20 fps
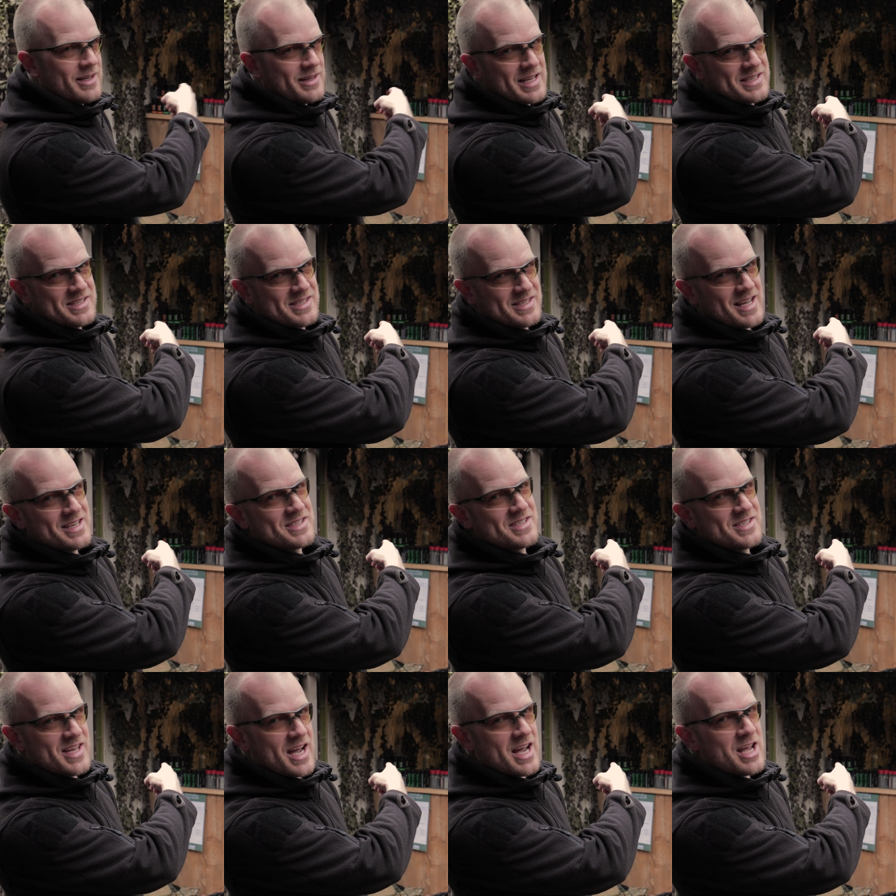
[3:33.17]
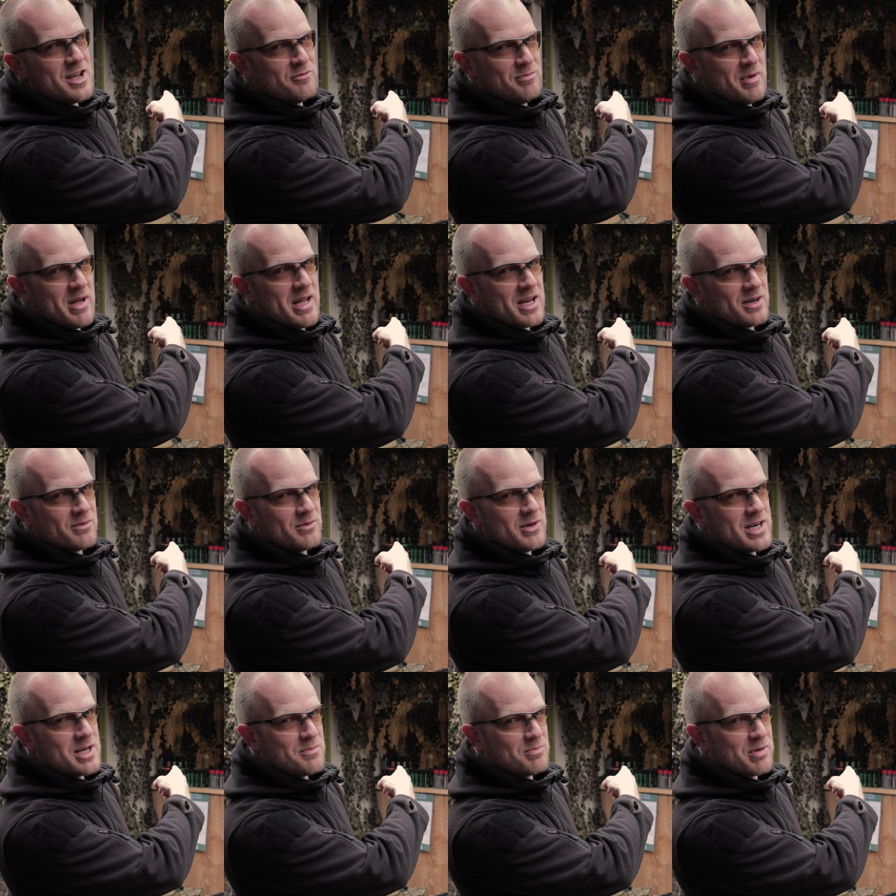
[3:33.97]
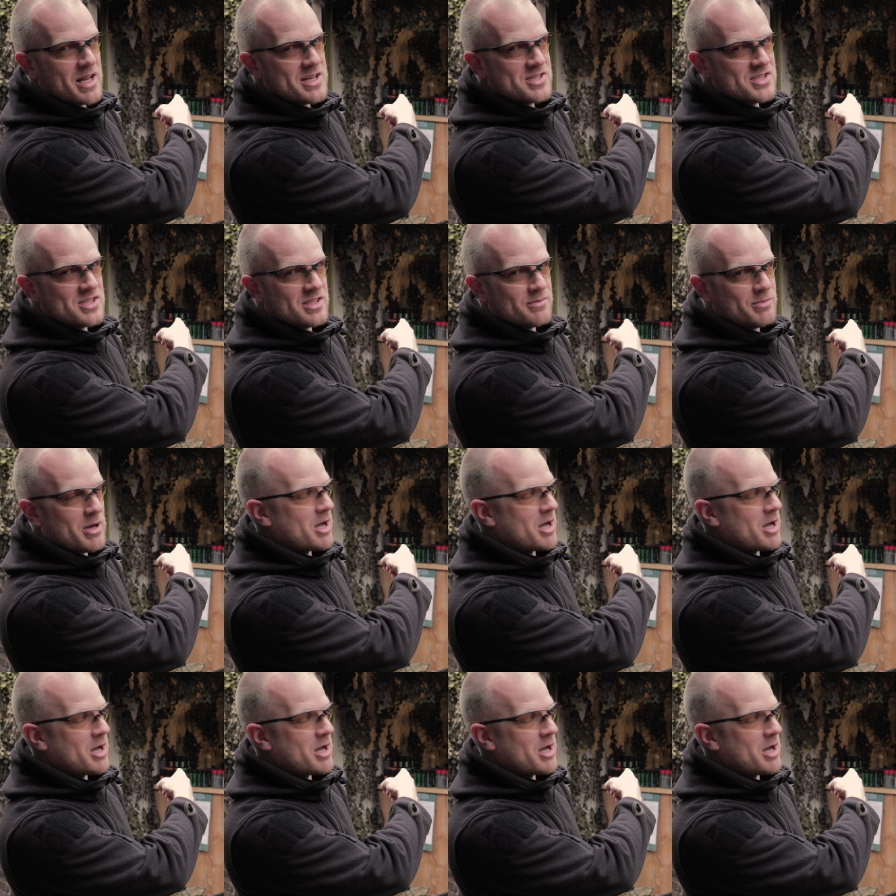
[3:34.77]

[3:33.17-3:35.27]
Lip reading: that's Dave being really pleasant